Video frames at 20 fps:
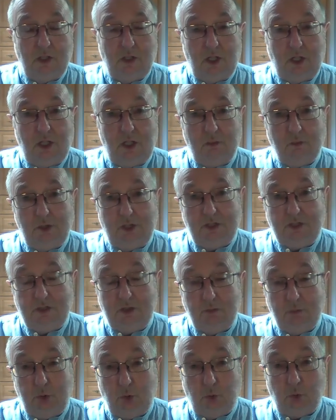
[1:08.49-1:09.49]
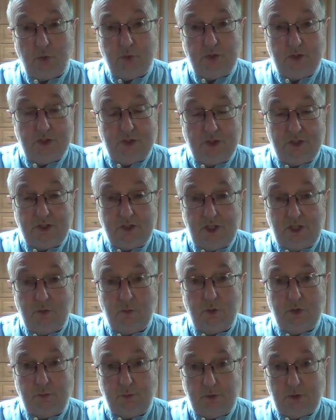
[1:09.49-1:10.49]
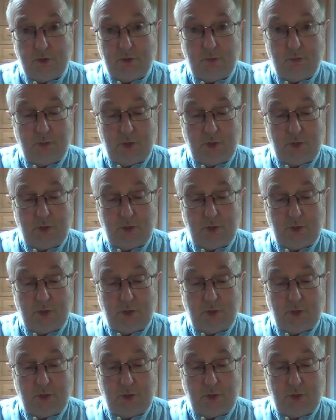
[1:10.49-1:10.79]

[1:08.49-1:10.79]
It's important to distinguish between